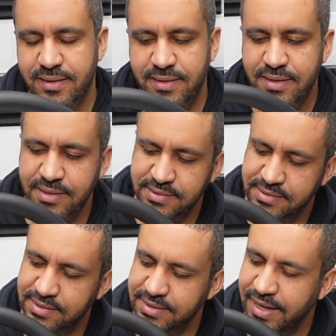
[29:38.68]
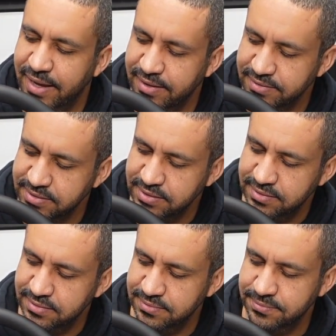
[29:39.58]
these knobs
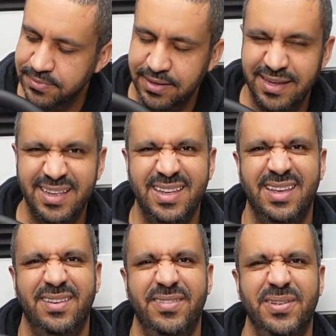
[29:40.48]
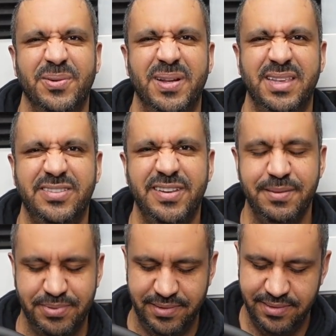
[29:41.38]
here feel really cheap.